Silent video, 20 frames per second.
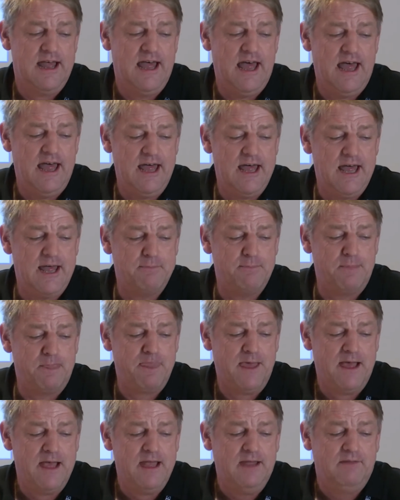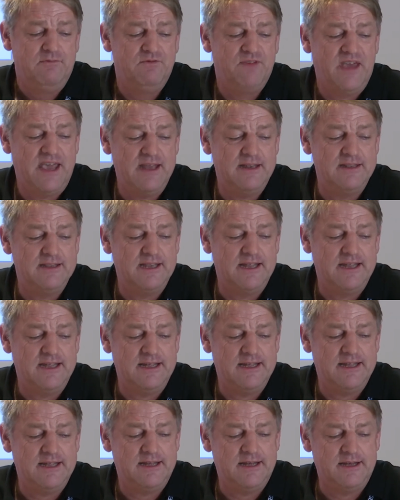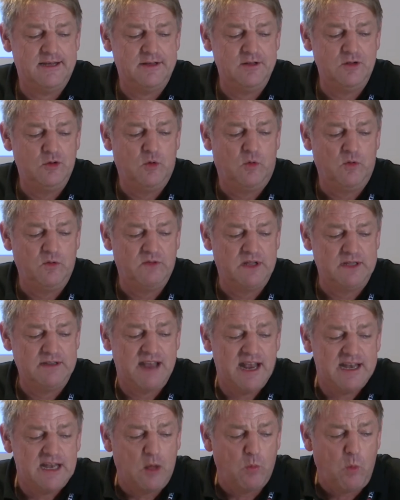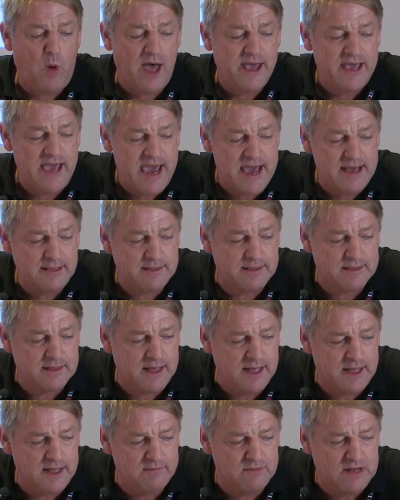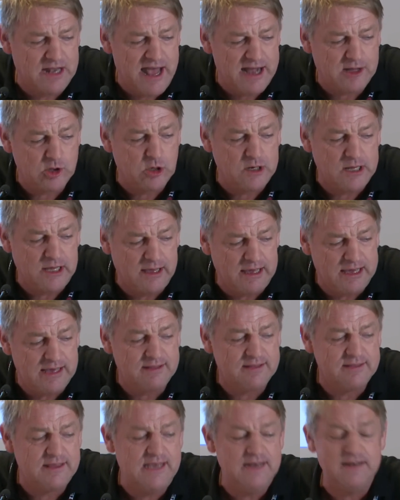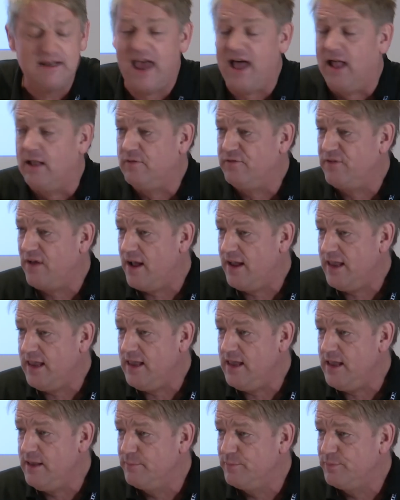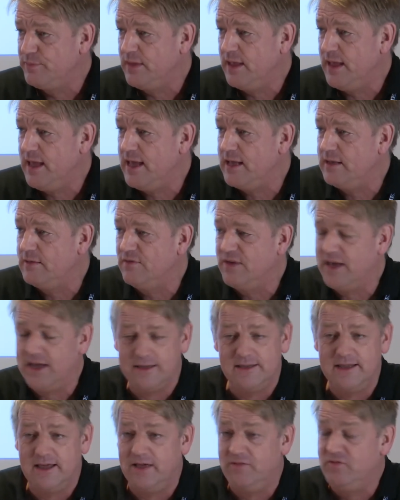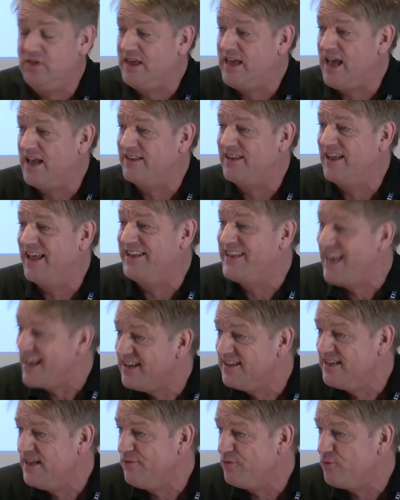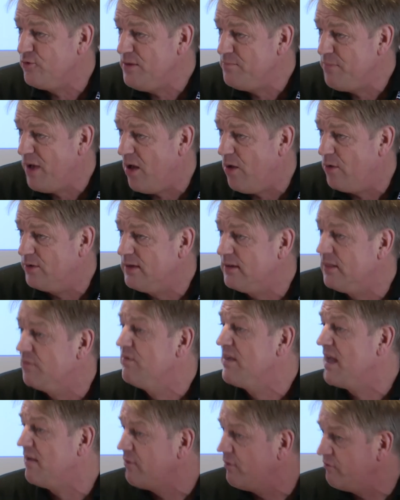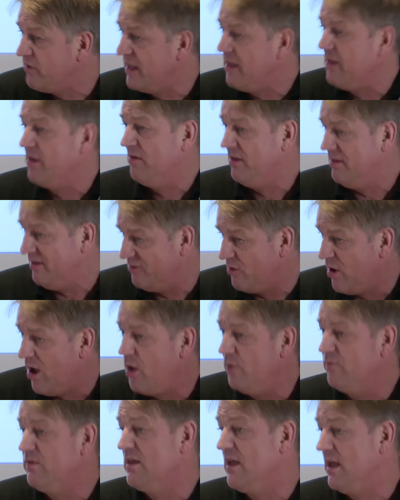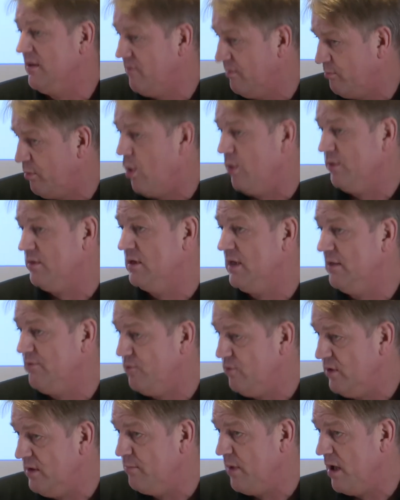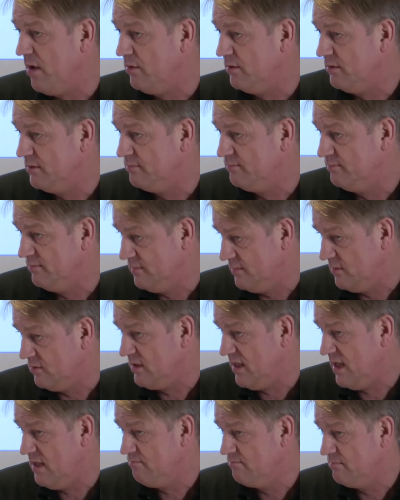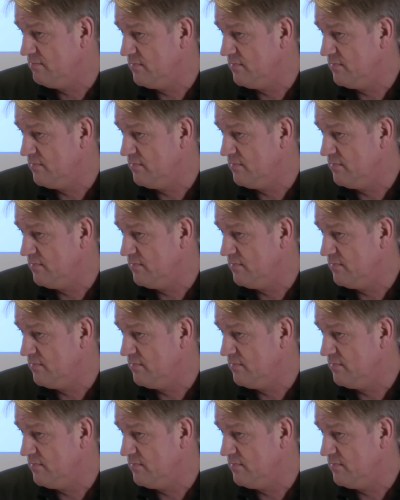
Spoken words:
then the theta YS will actually exceed alpha E, and then we get a negative rebound. It's the other way around, we get the positive rebound. Okay?